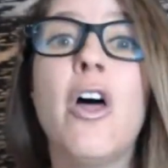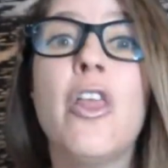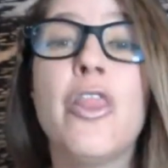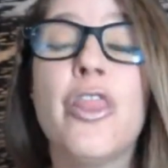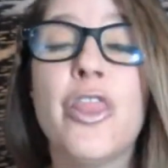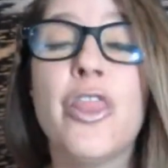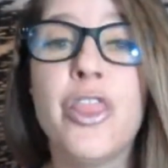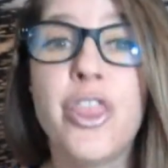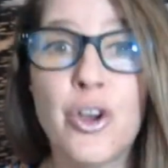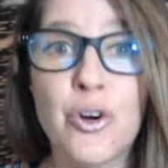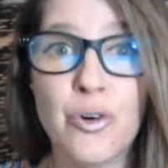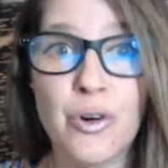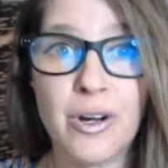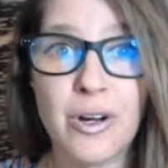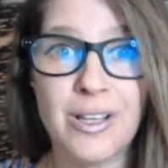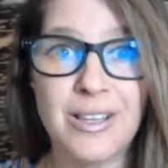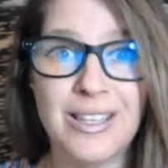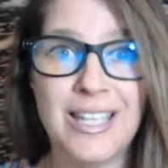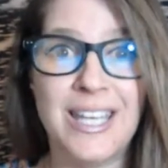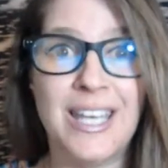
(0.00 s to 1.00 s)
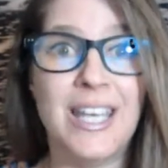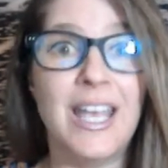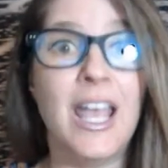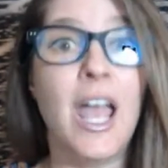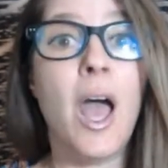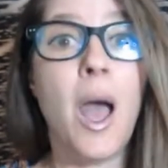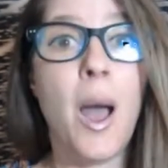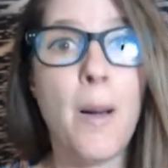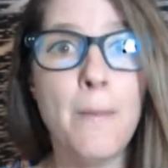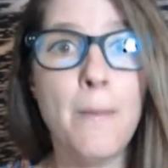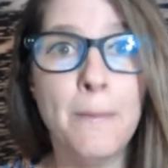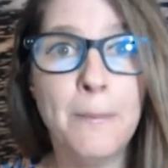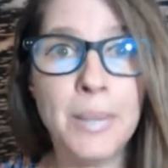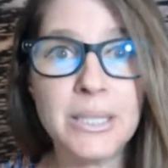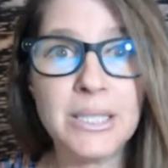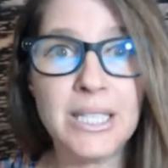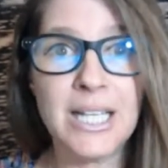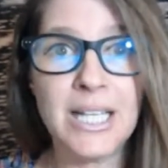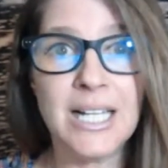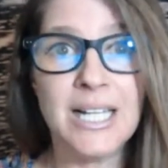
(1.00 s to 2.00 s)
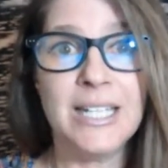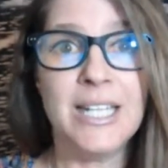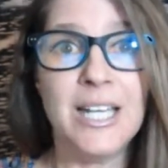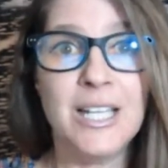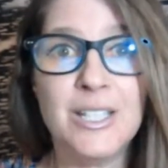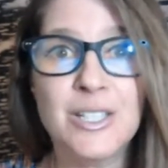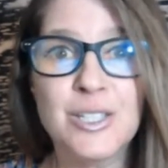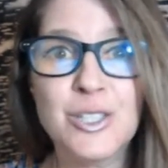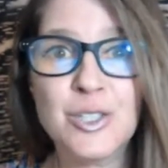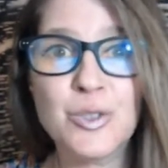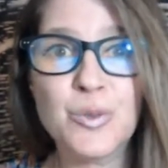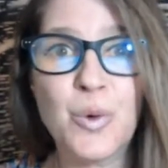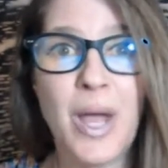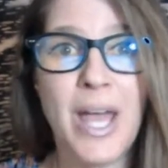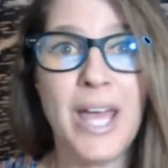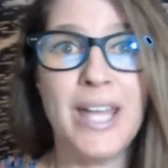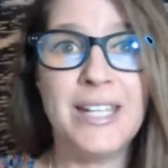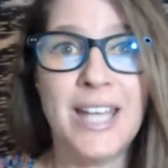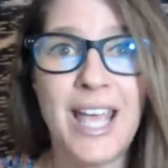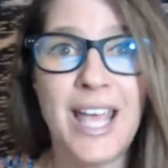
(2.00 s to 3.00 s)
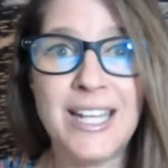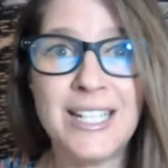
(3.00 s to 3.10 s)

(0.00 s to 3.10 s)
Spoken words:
thoroughly blood, sweat,